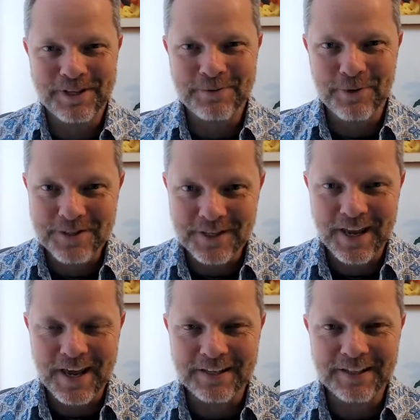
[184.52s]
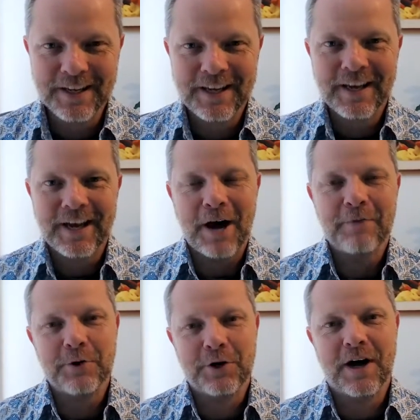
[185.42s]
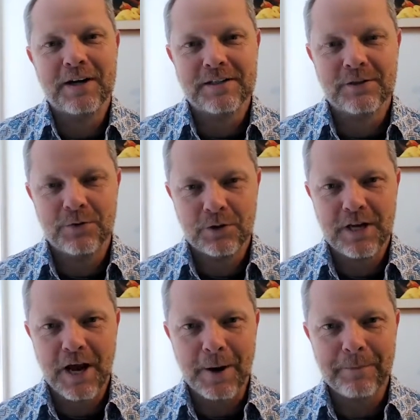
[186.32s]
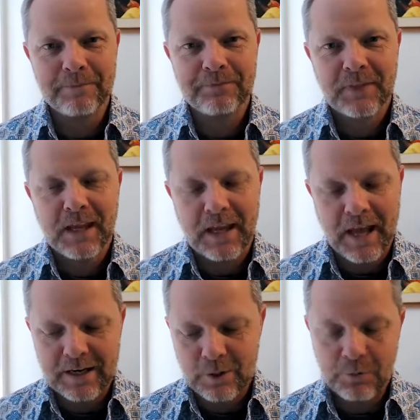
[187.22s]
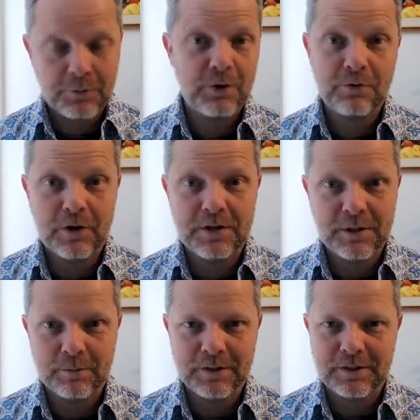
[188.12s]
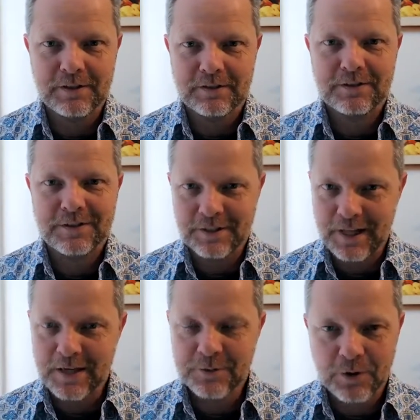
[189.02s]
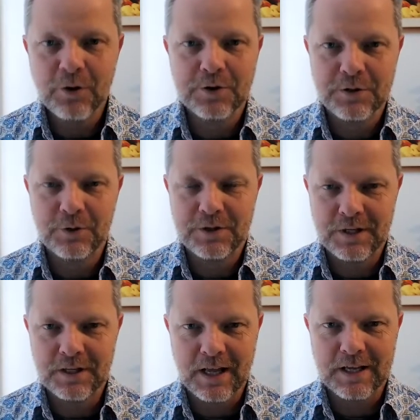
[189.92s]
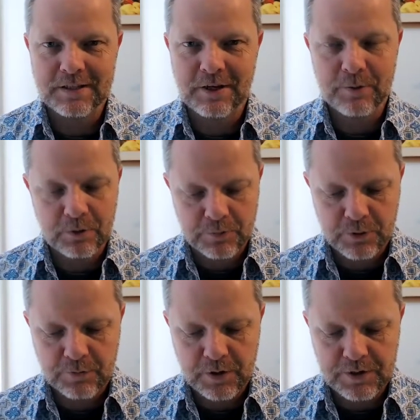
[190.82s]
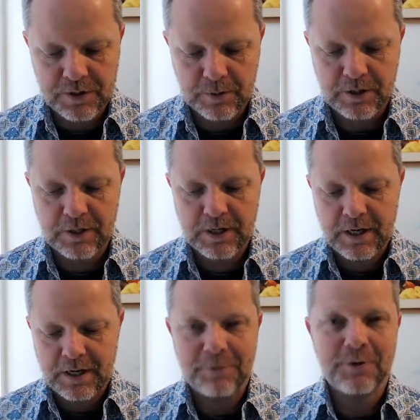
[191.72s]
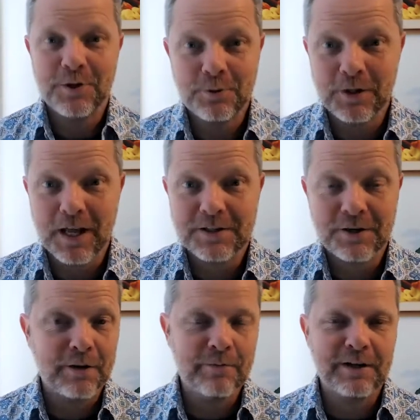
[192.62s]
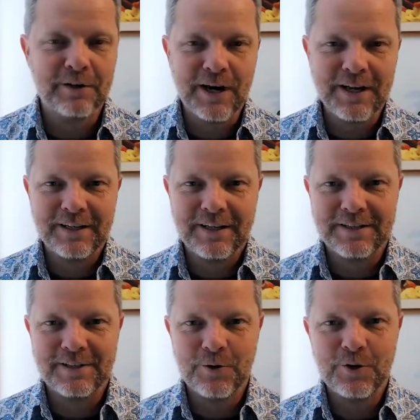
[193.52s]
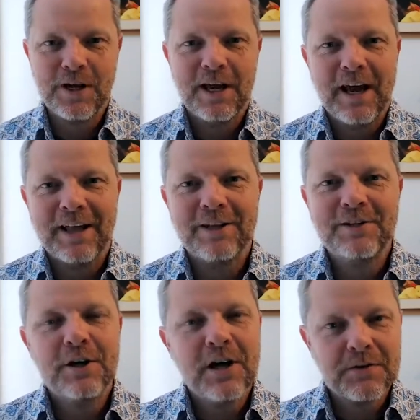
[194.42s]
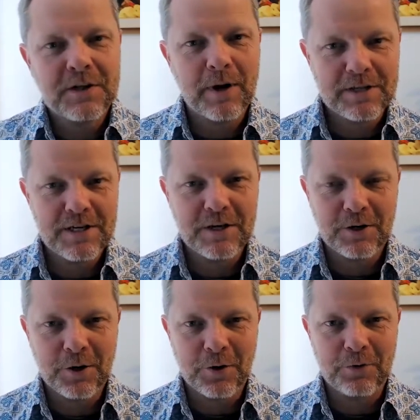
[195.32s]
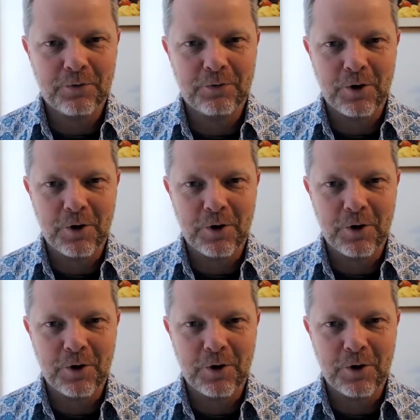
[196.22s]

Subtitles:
please, once again, for your kindness to fill it out. And it will feel very similar to the last one. Those of you who did it last time, it'll feel very similar. If you didn't do it last time, then great, it's new. At least now you have some idea of